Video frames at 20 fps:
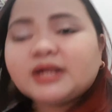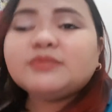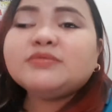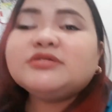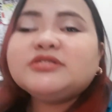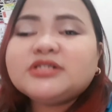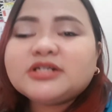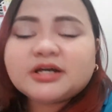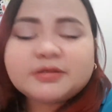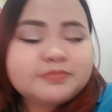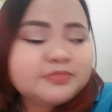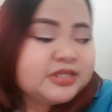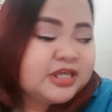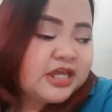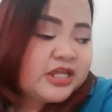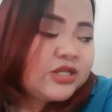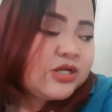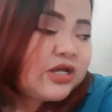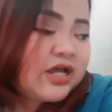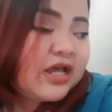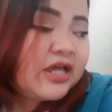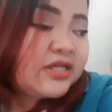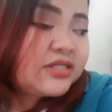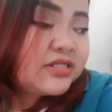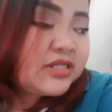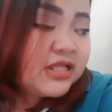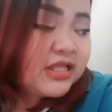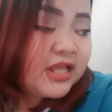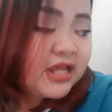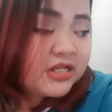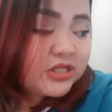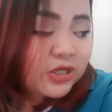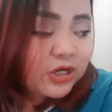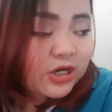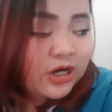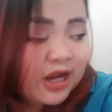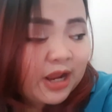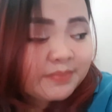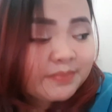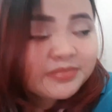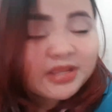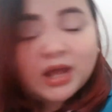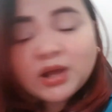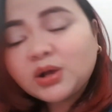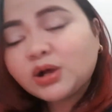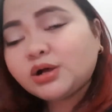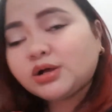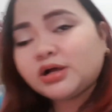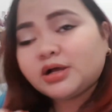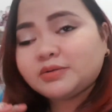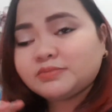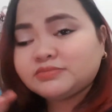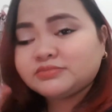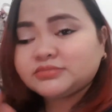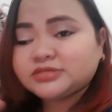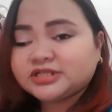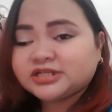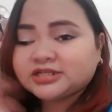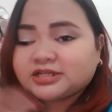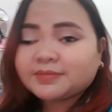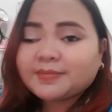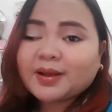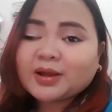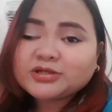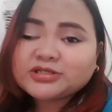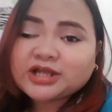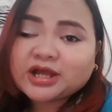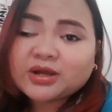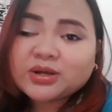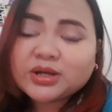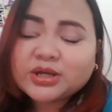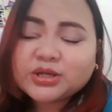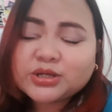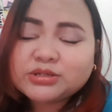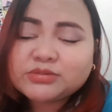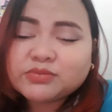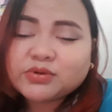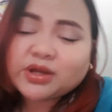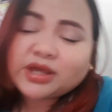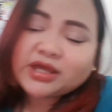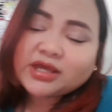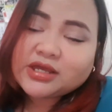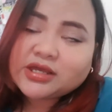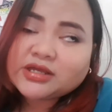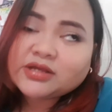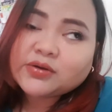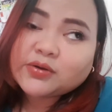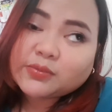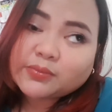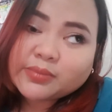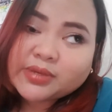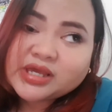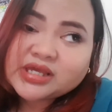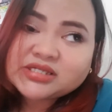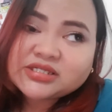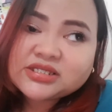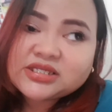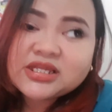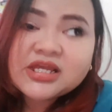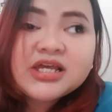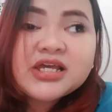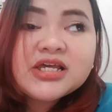will update you guys later. I'm now, magtatrabaho na ako ngayon, buhay home-based.